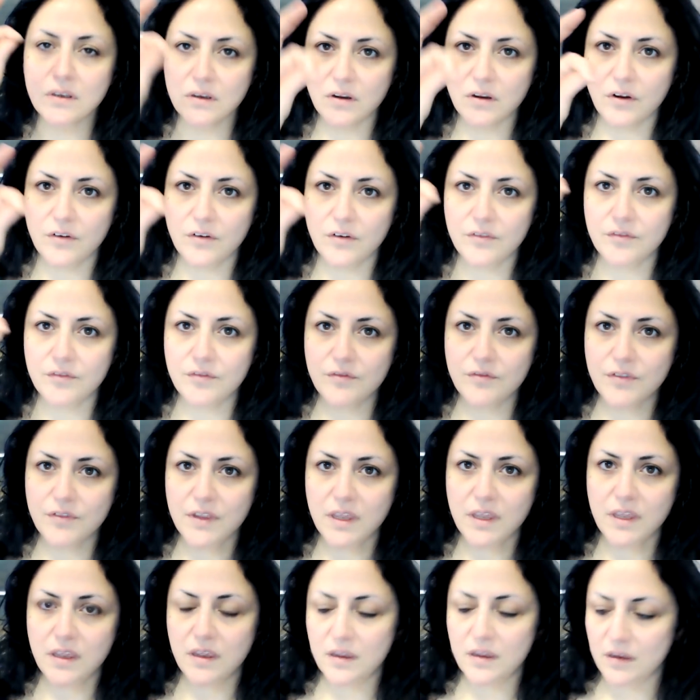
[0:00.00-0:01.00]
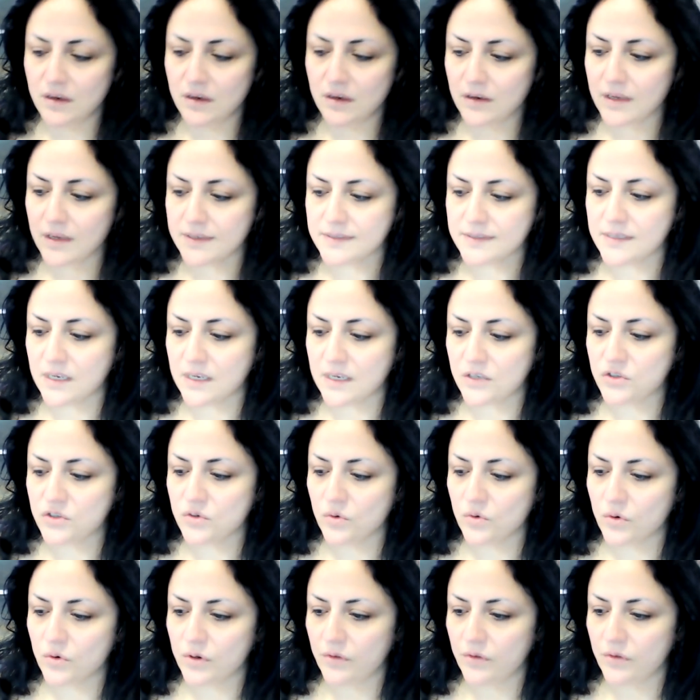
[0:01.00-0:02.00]
of the
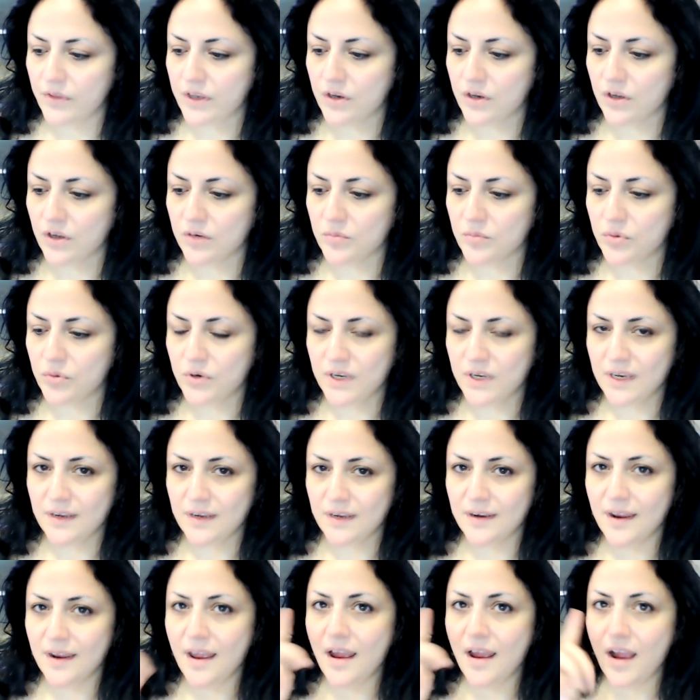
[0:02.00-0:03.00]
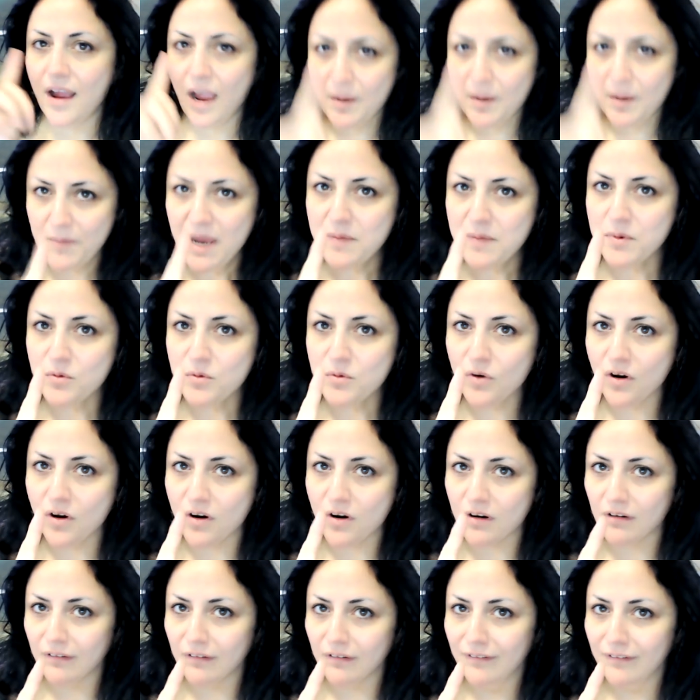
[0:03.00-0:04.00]
essential oil that you're going to put in. I may be
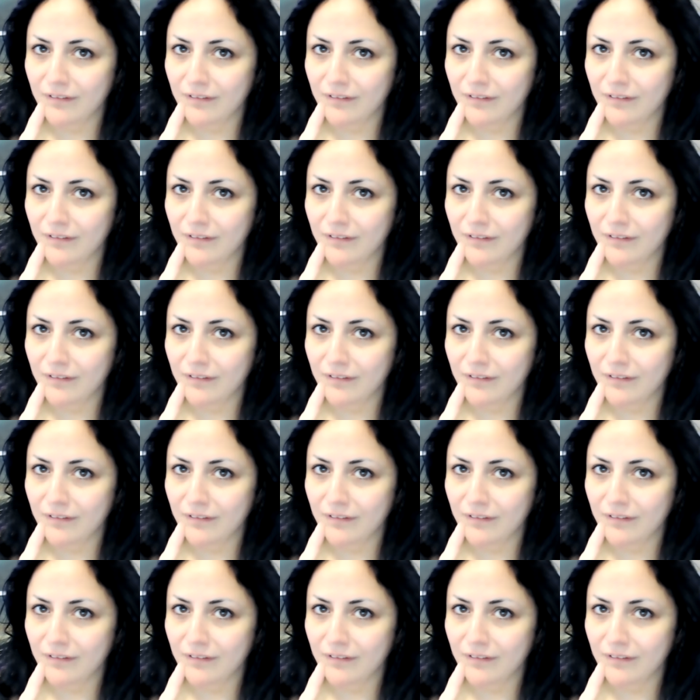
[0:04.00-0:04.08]
wrong.